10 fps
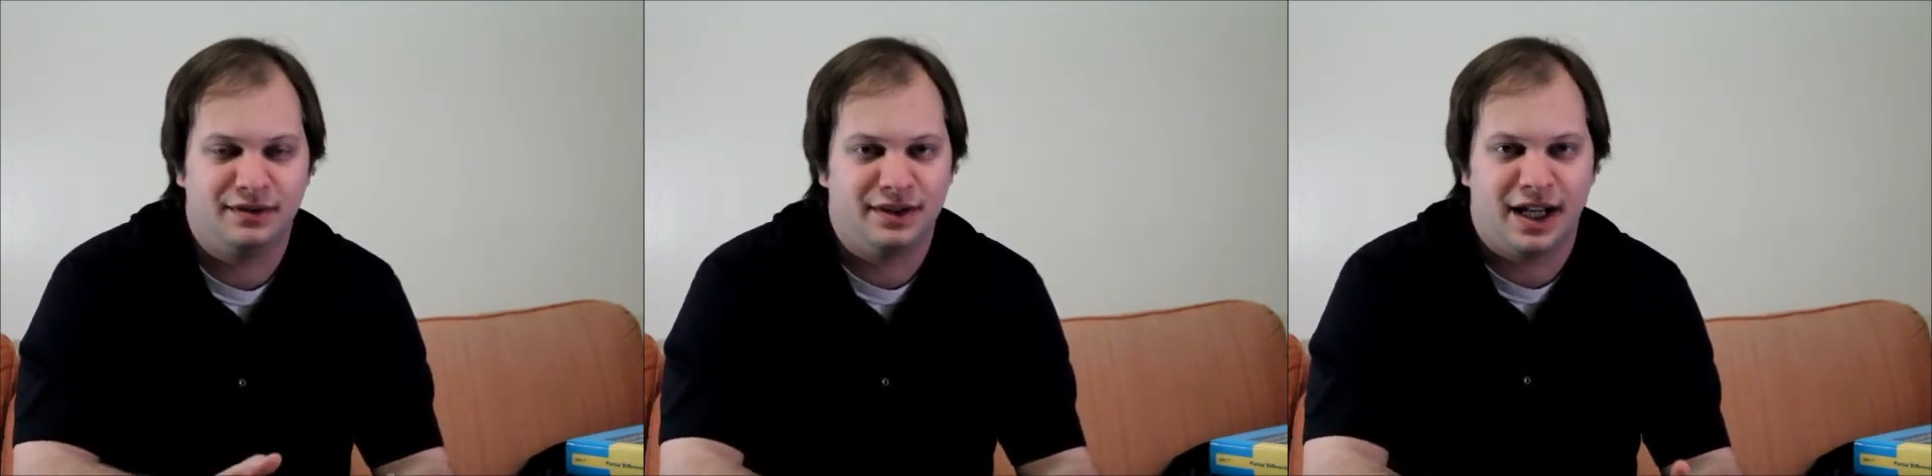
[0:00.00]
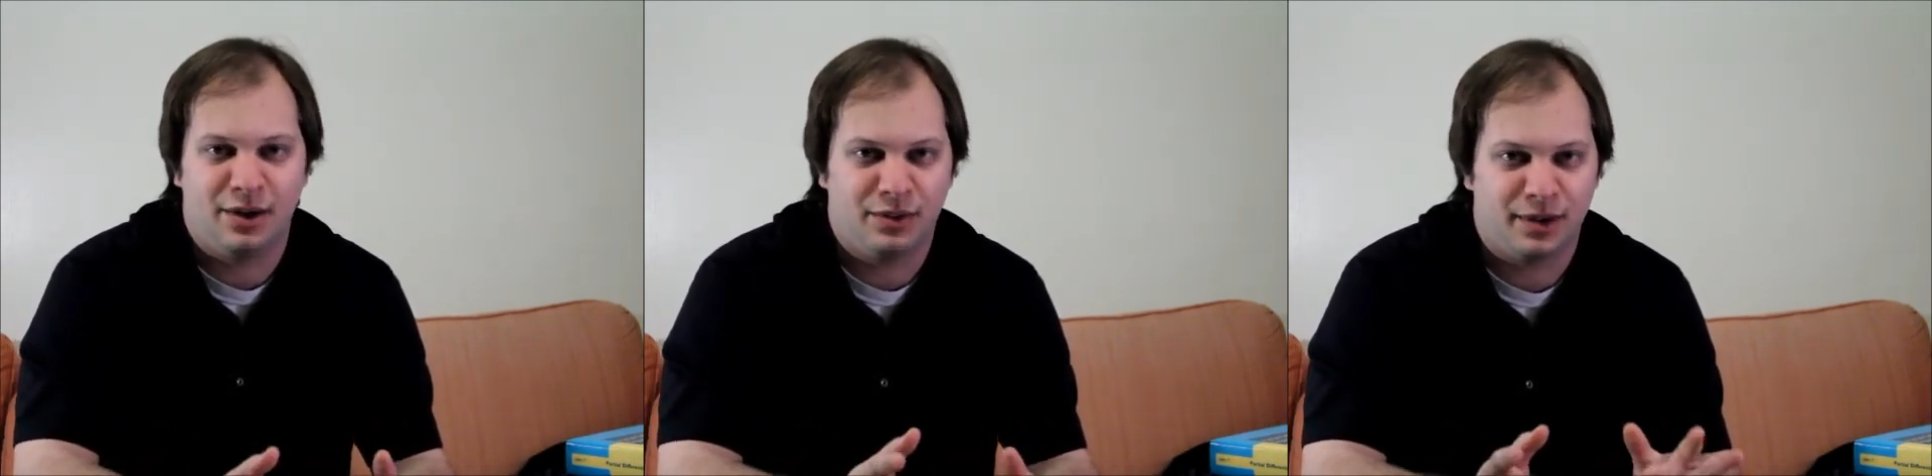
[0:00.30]
that
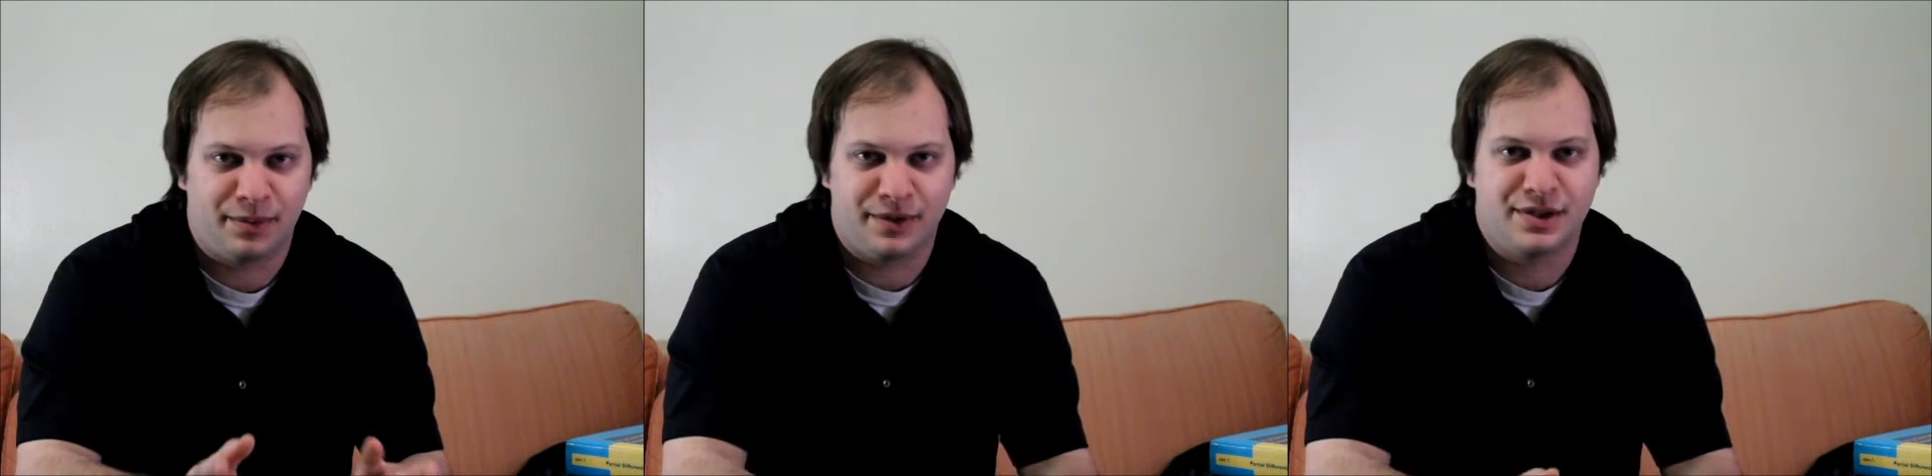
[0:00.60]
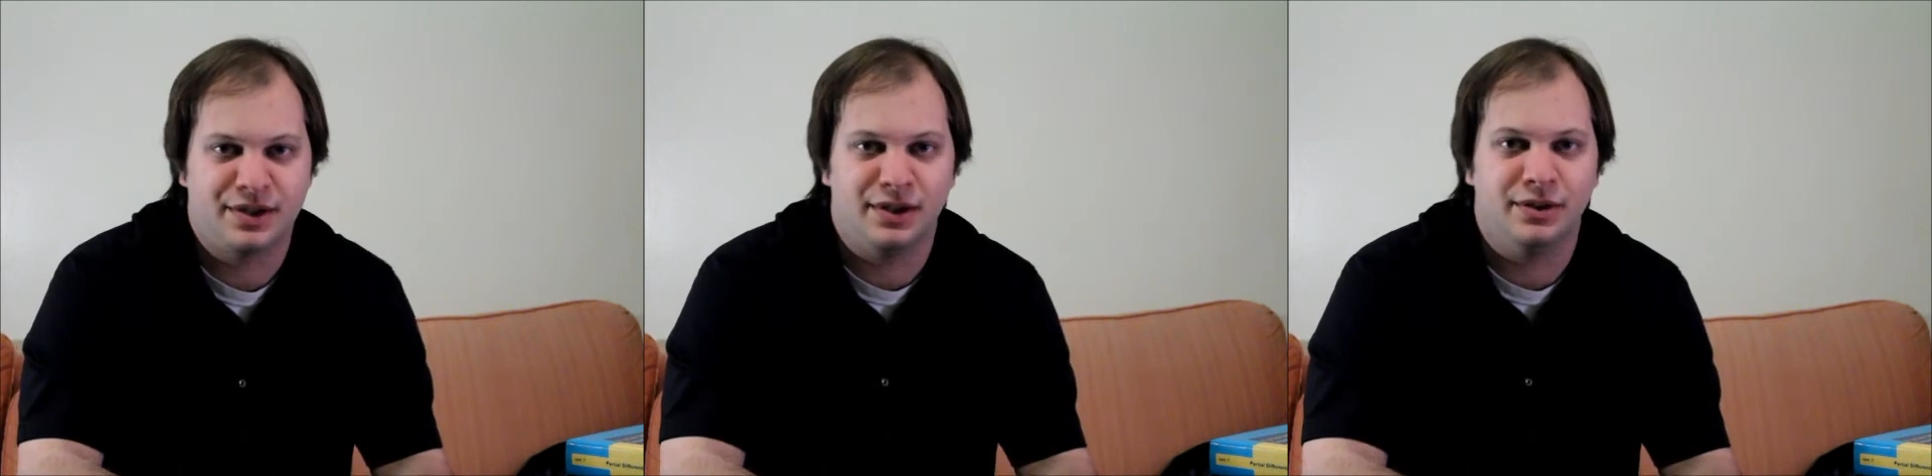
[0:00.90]
I want to
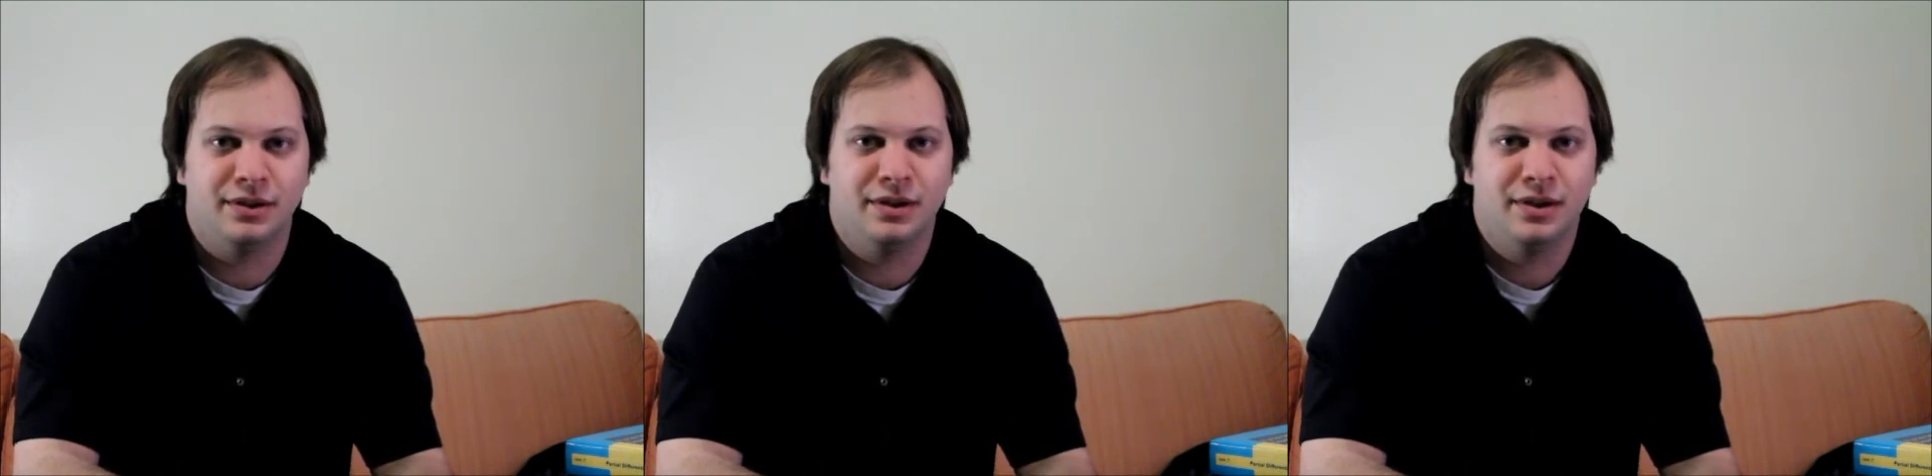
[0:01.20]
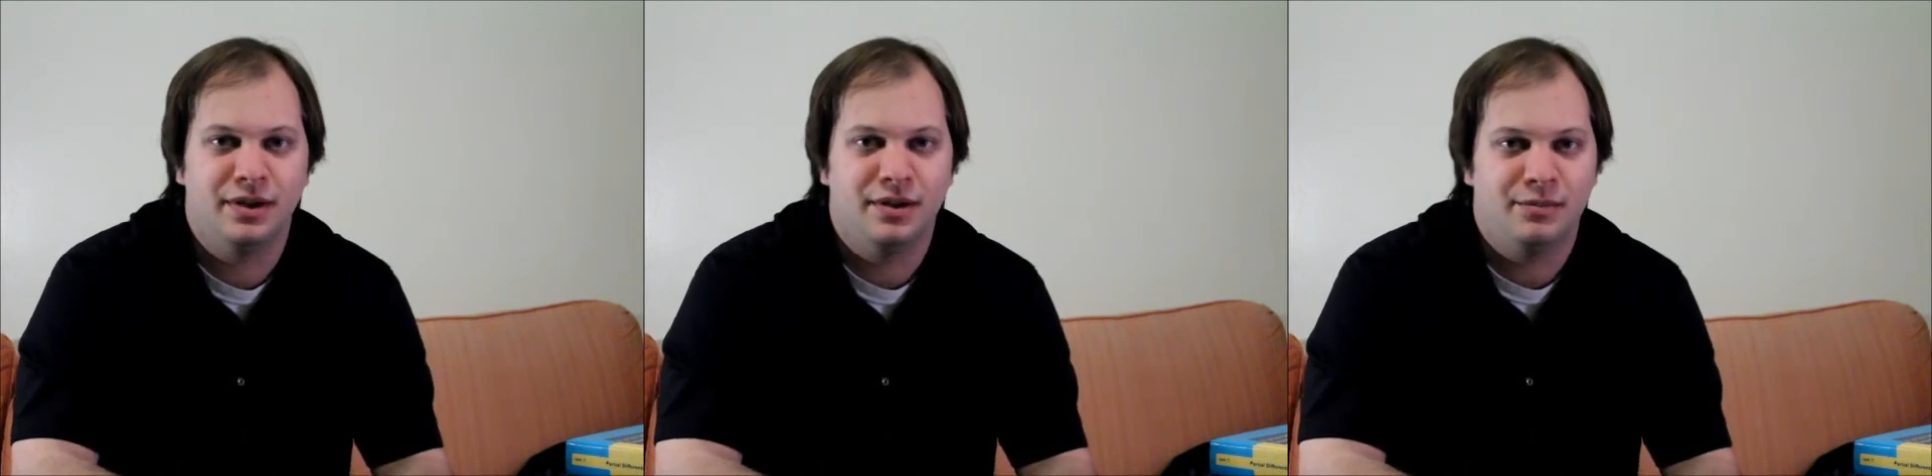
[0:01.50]
pursue,
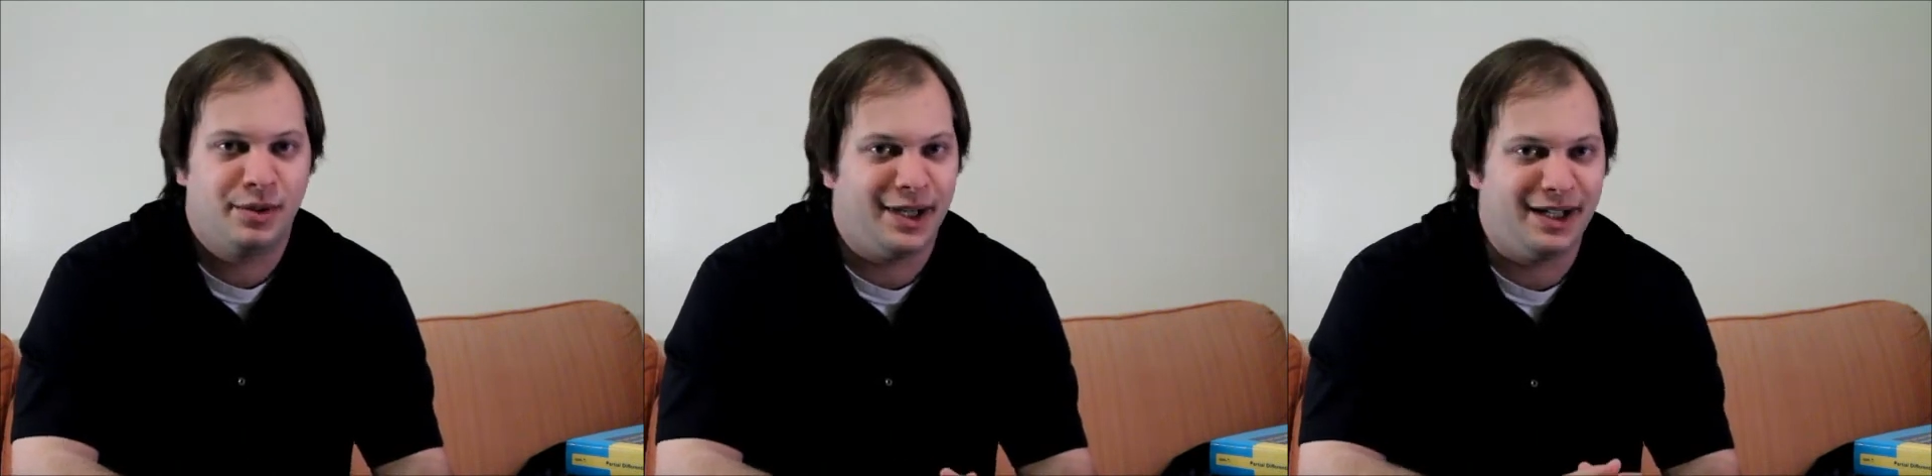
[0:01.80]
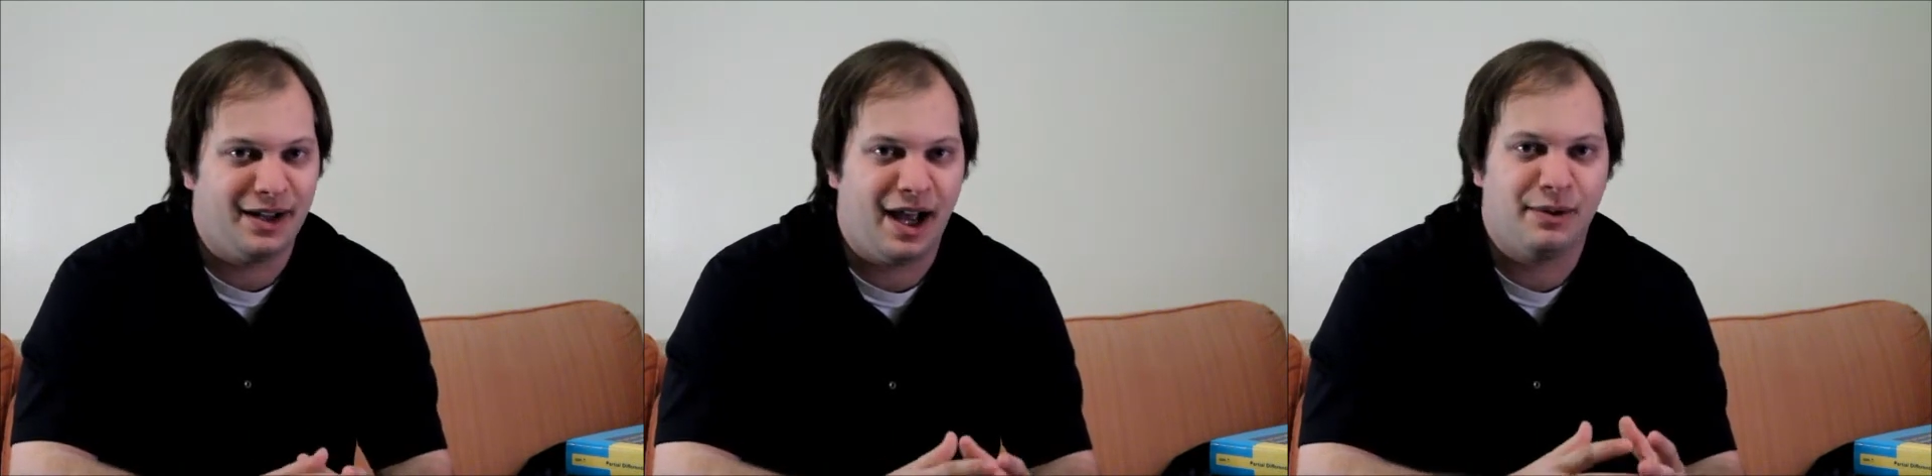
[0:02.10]

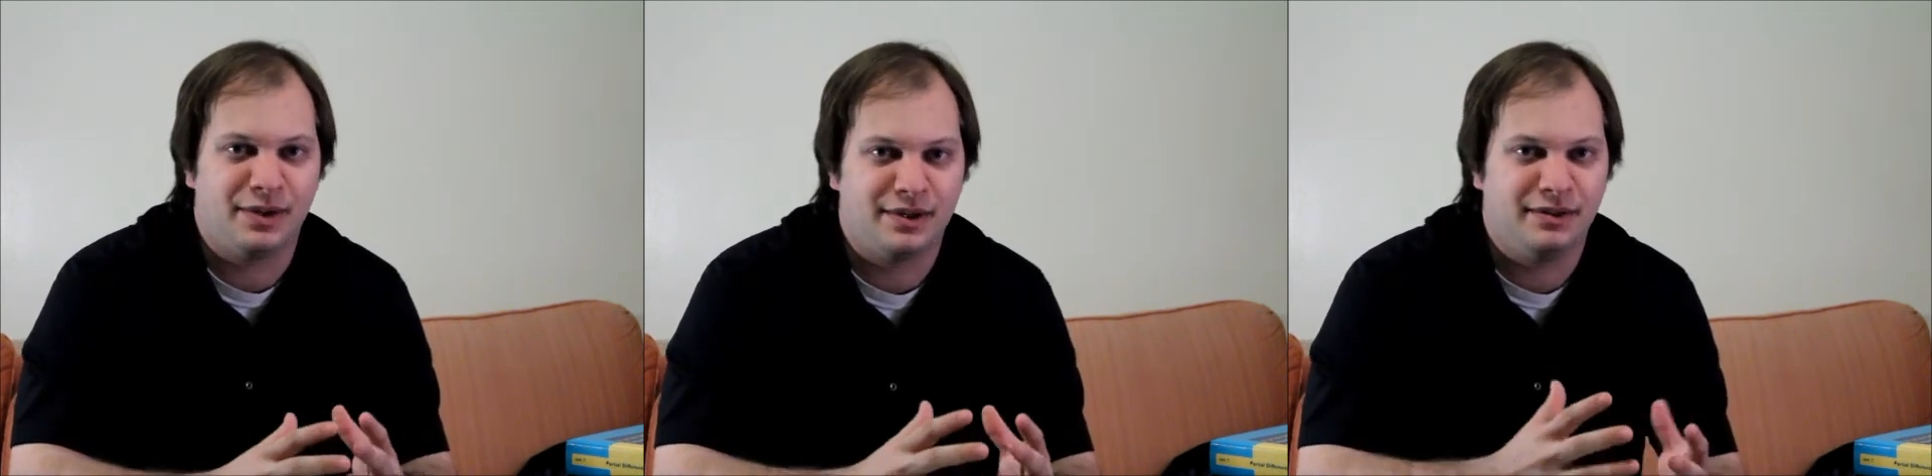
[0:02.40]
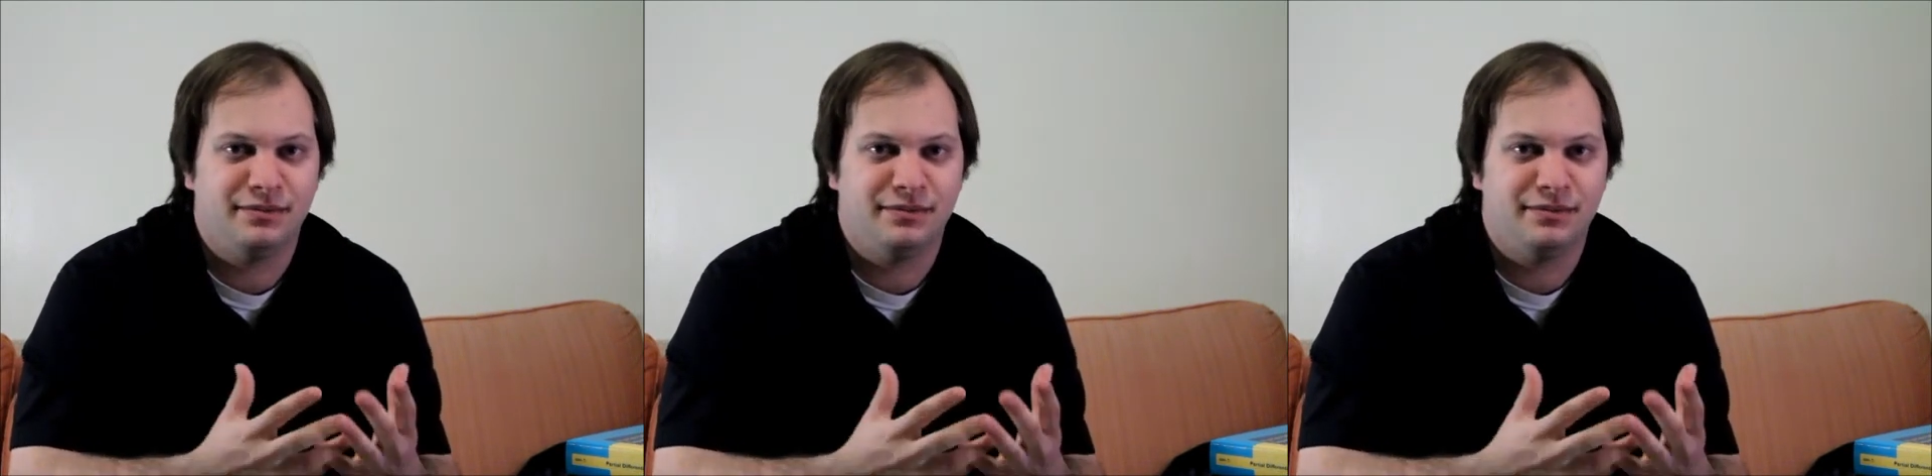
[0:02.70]
but I would